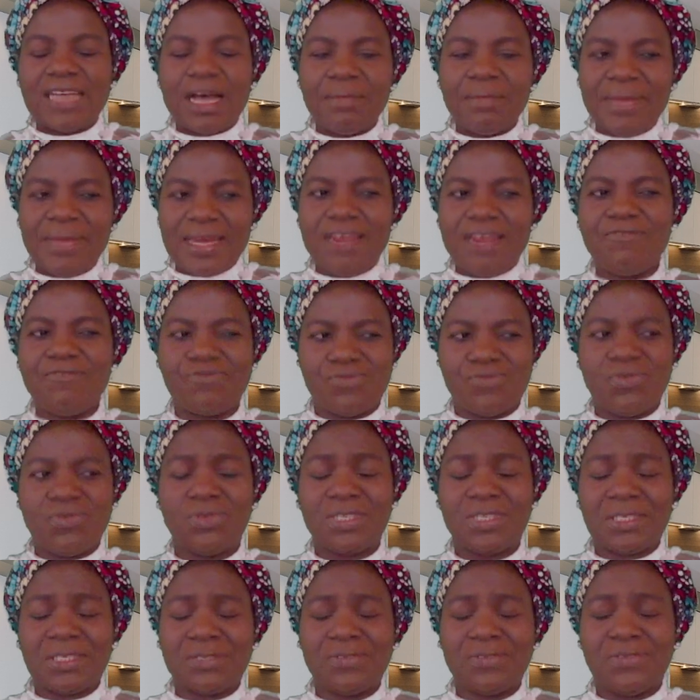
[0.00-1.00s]
How many
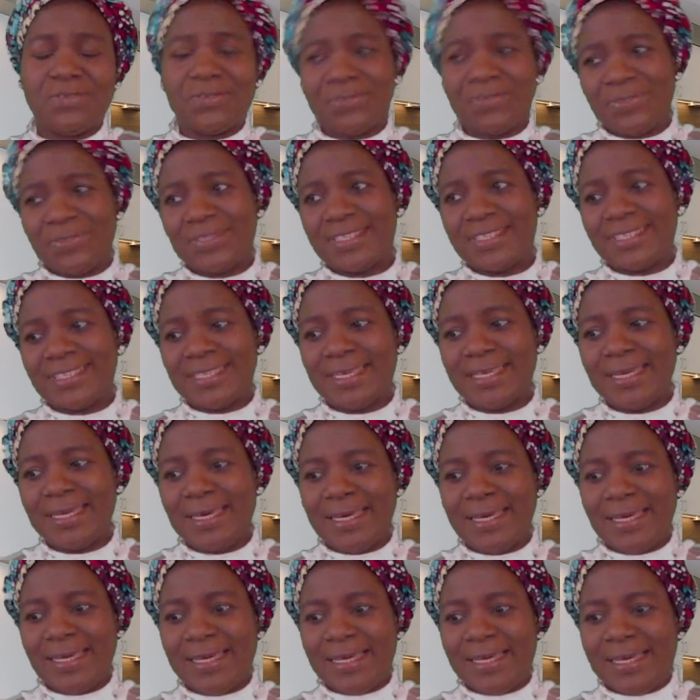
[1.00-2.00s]
votes does
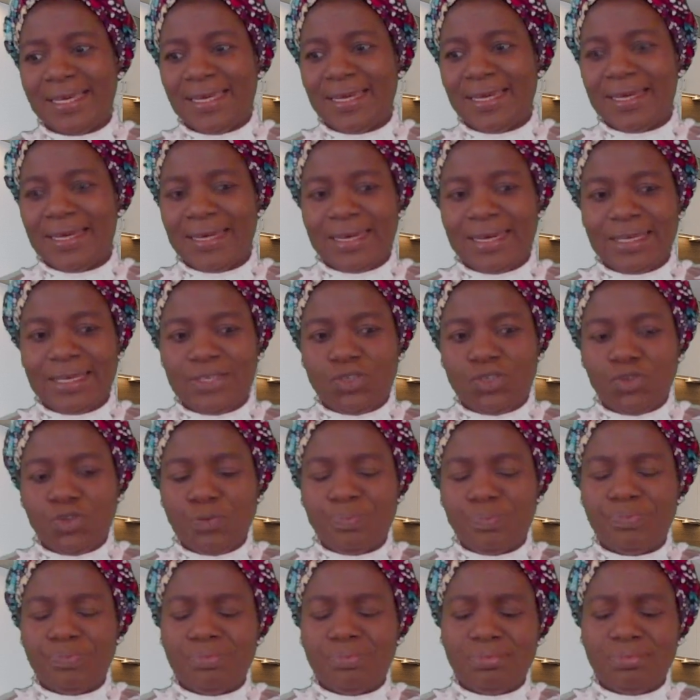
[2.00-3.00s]
do